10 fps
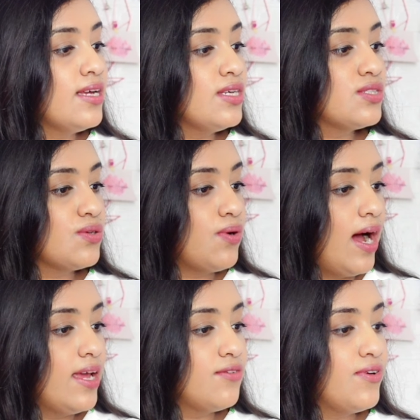So
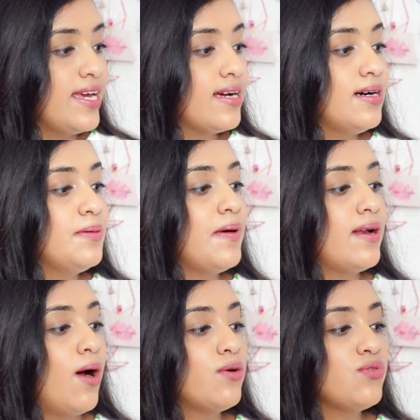I wake up
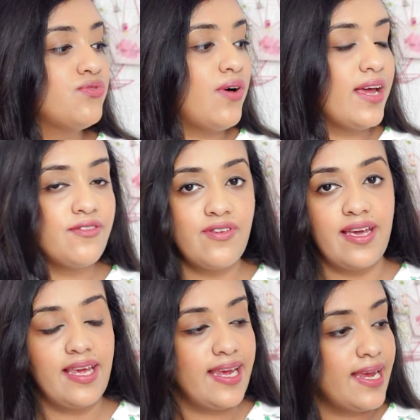around 5
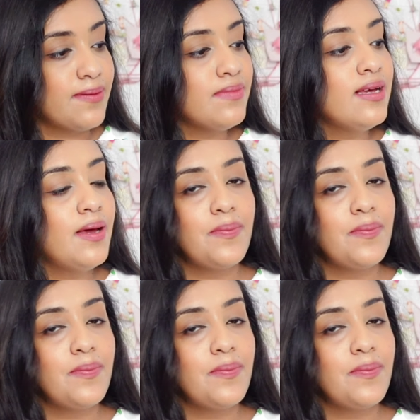a.m.